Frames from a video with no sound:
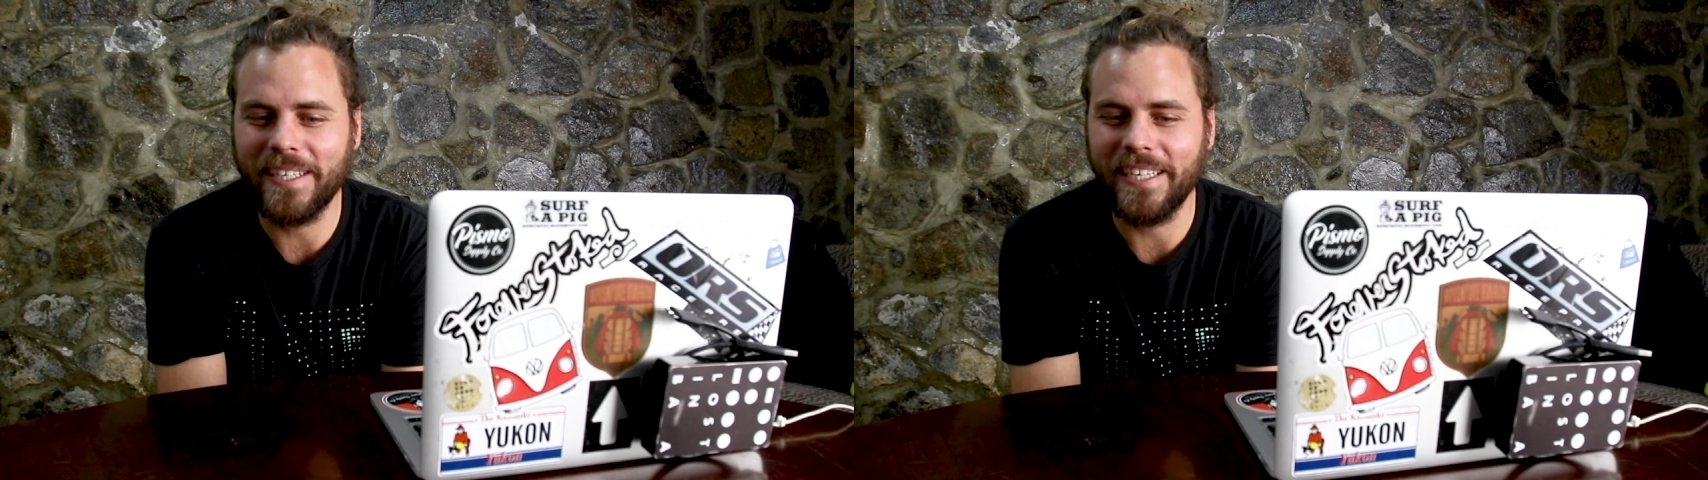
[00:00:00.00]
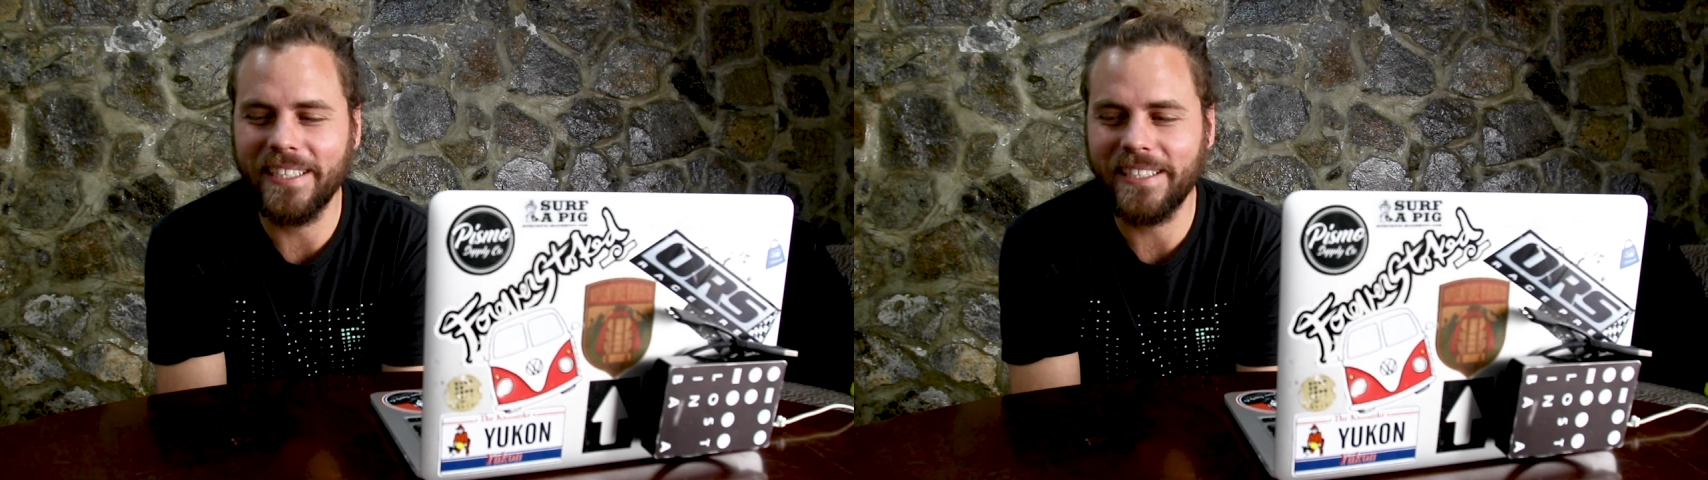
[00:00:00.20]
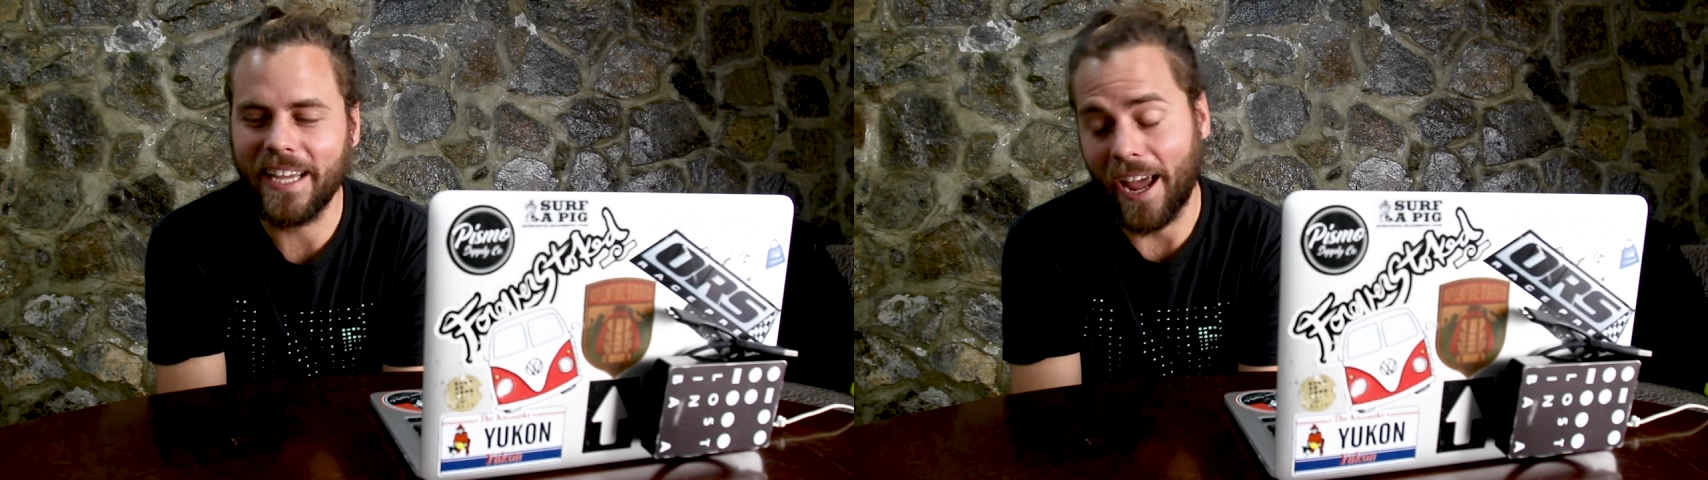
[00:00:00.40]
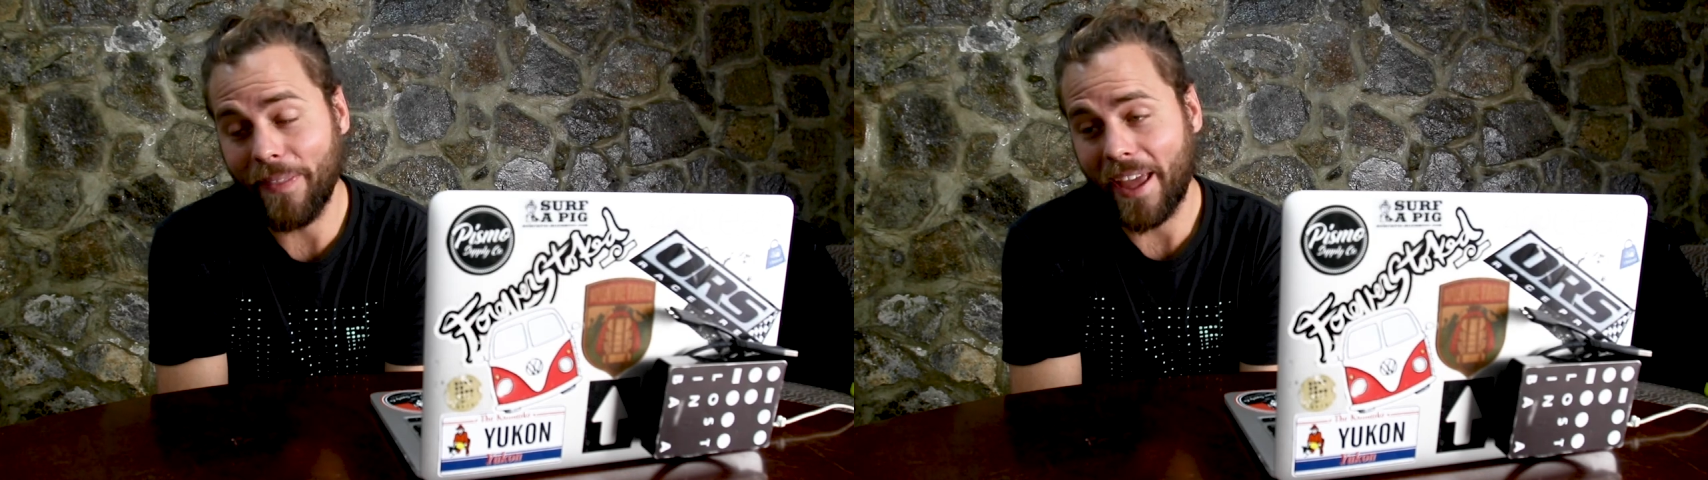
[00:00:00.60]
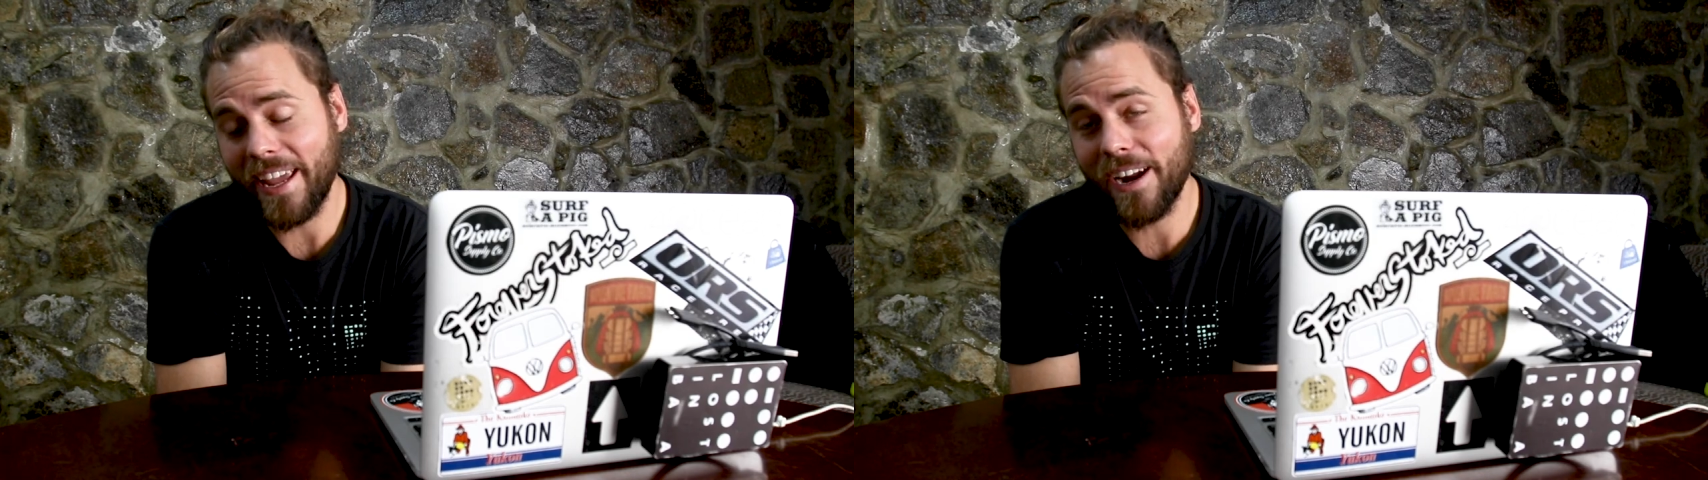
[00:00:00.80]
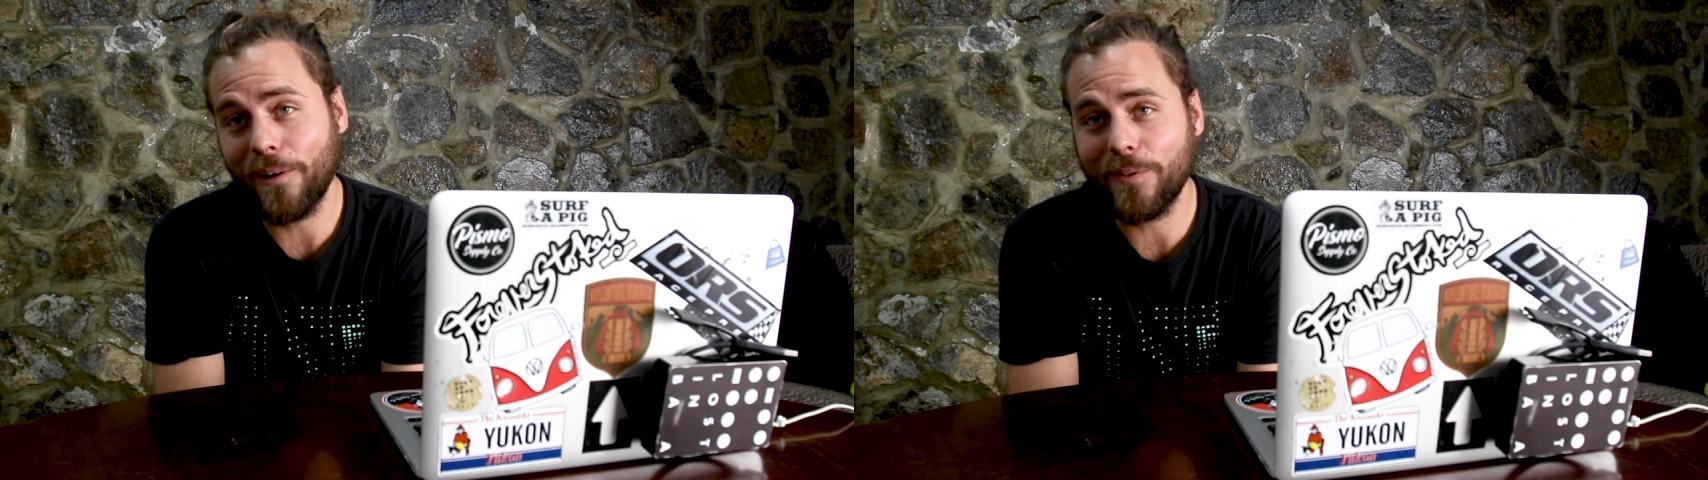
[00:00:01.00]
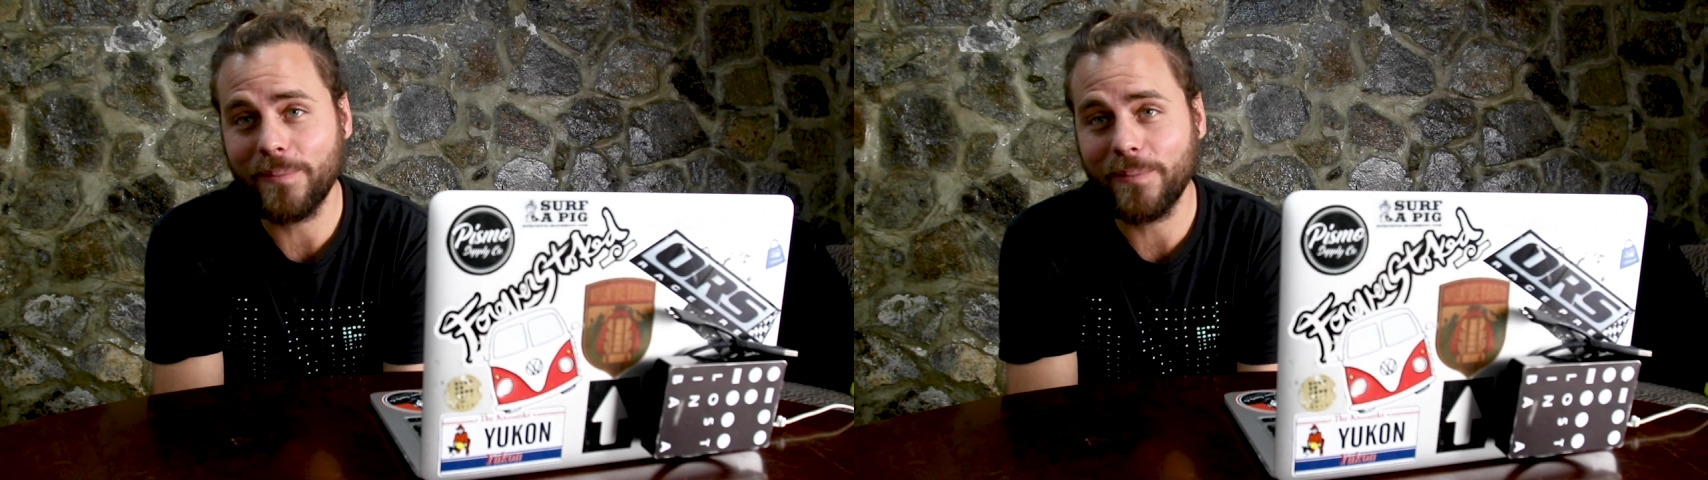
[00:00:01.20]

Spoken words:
it is, and they hear it